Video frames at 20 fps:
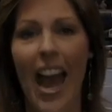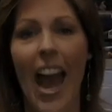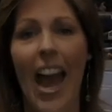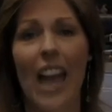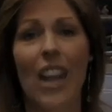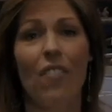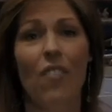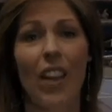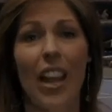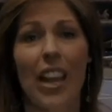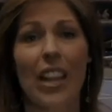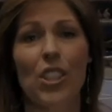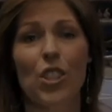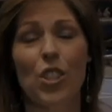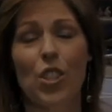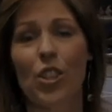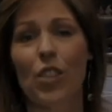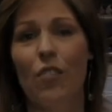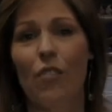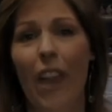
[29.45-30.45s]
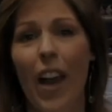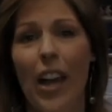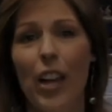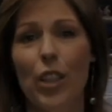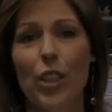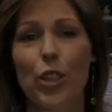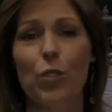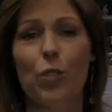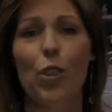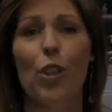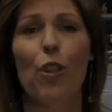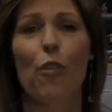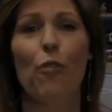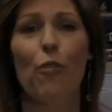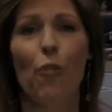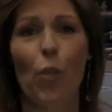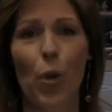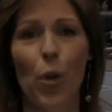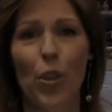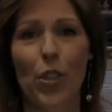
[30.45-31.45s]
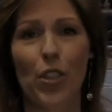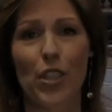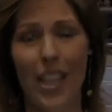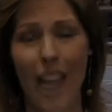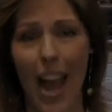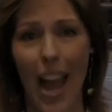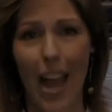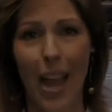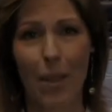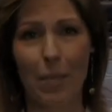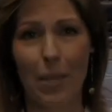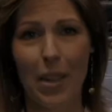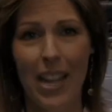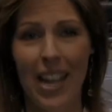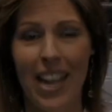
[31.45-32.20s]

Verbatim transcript: advance to the finals for the fourth time